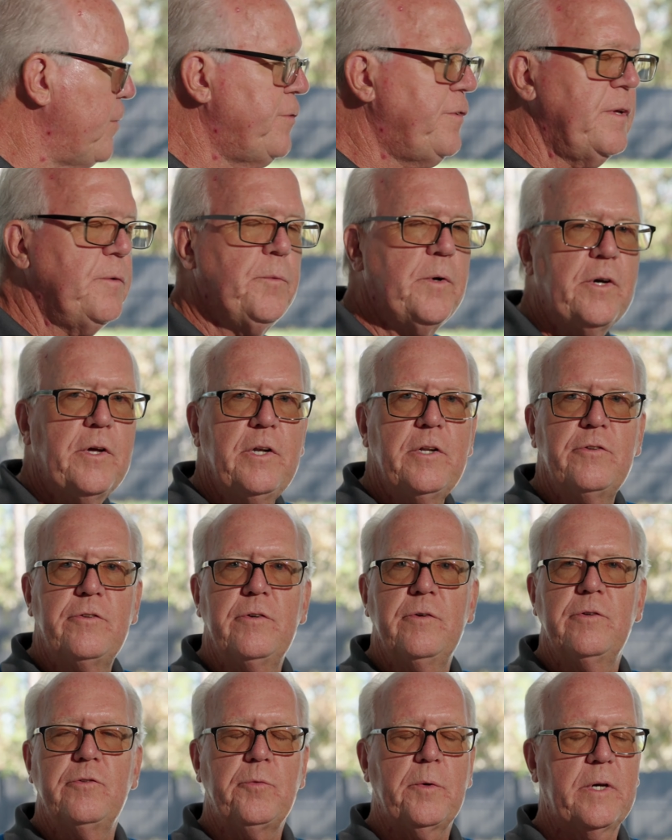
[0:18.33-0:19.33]
First thing we're
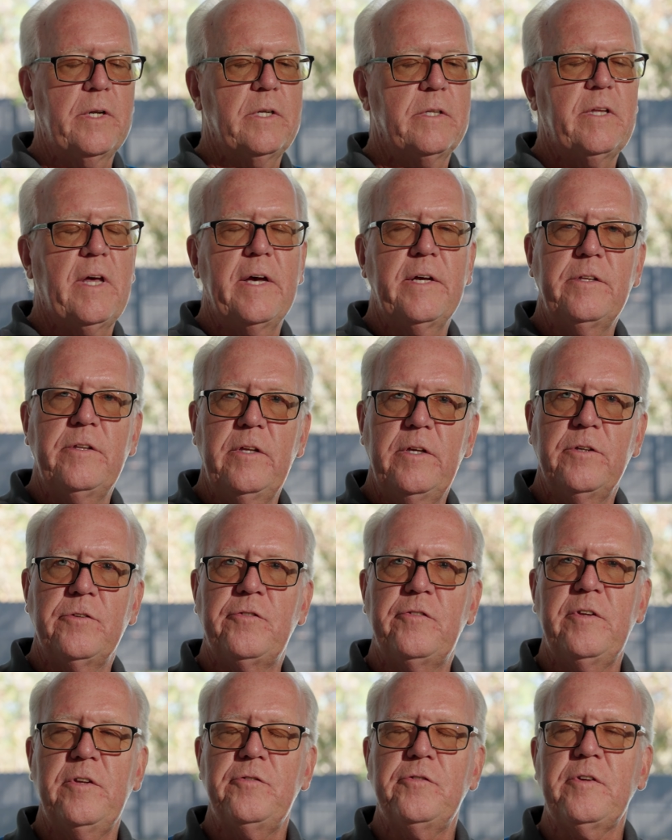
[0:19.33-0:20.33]
going to do is we're going to take
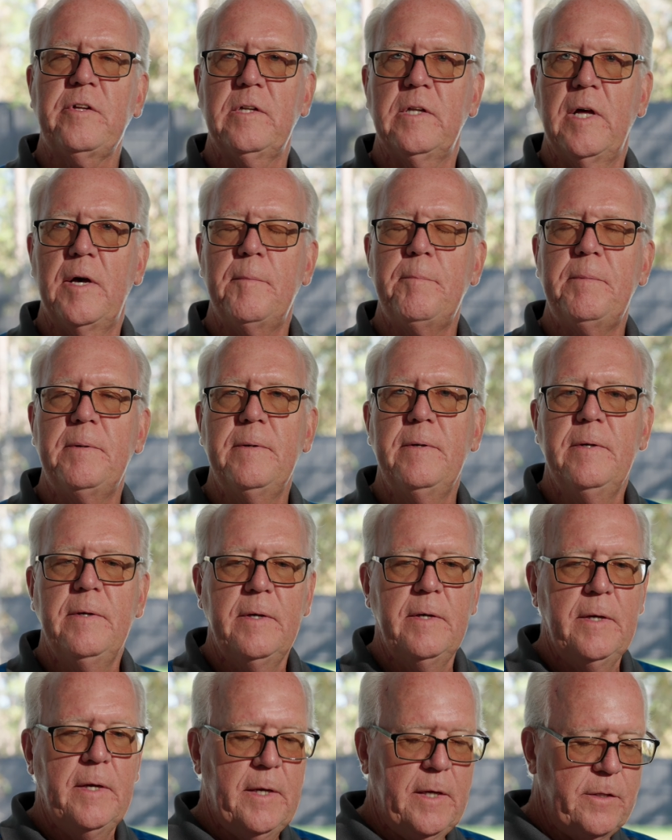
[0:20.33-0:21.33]
the assist clip.
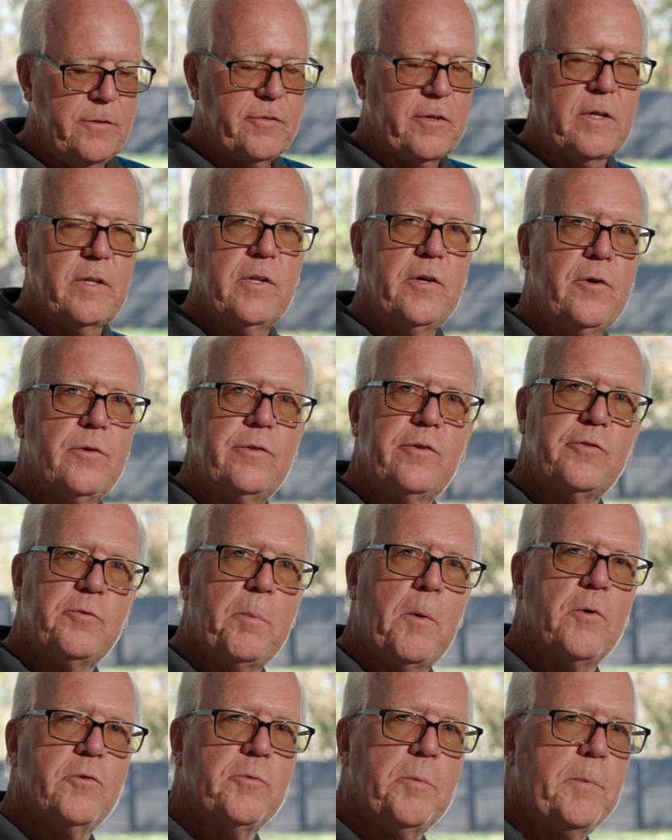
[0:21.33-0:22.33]
It's a clear
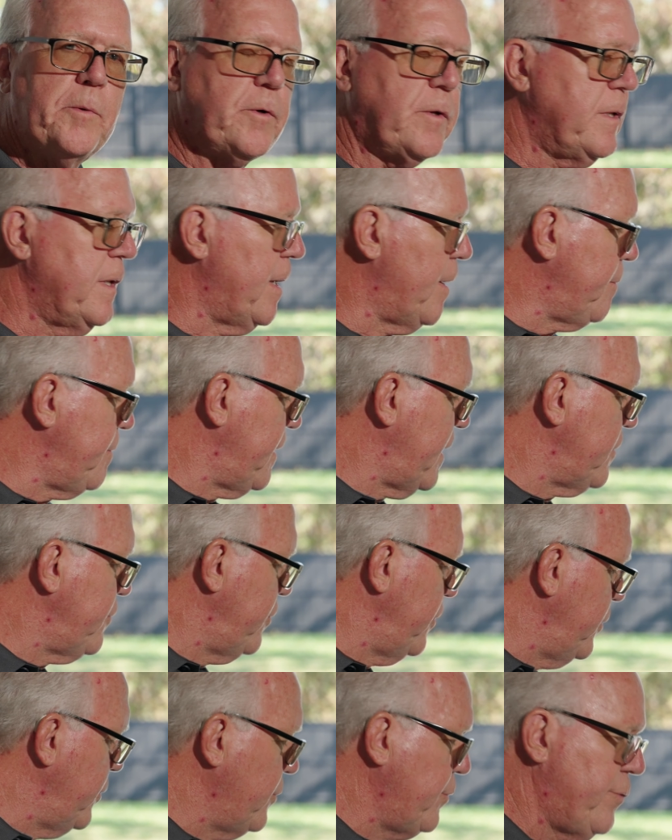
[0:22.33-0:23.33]
disposable clip
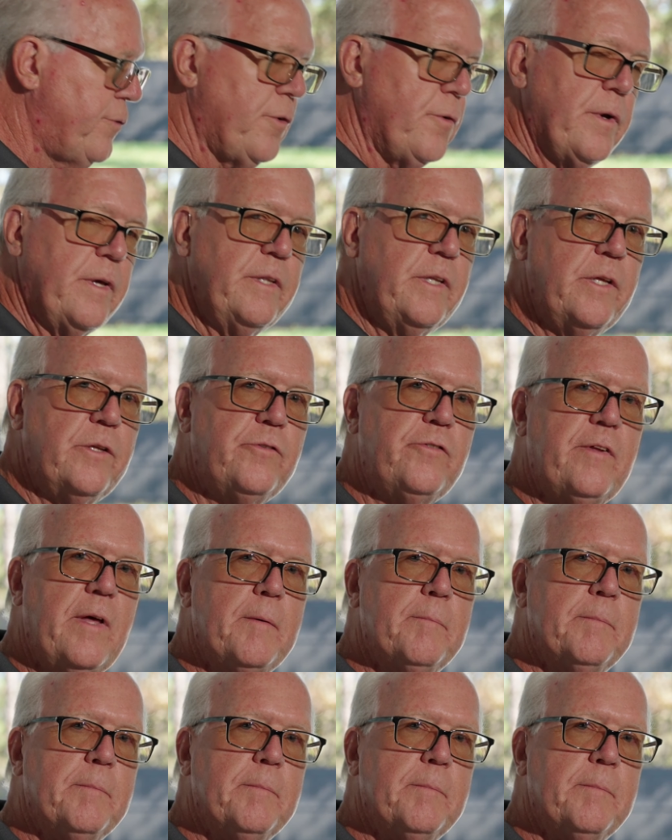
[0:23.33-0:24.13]
that you use during the